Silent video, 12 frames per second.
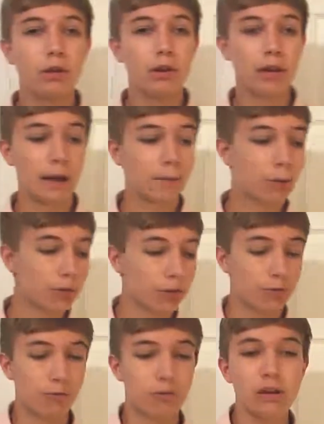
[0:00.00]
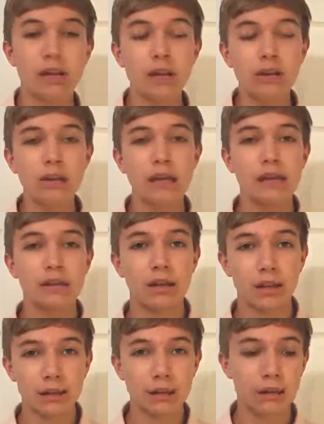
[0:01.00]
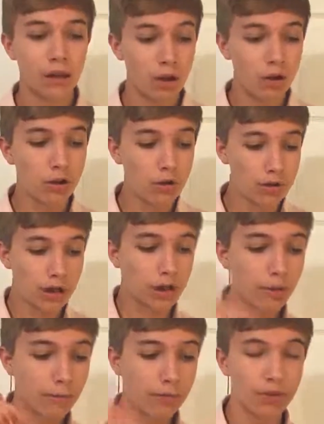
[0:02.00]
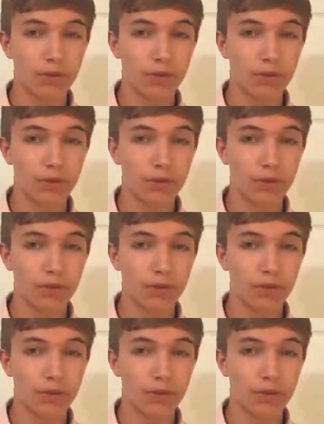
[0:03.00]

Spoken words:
is I'm going to read a sentence using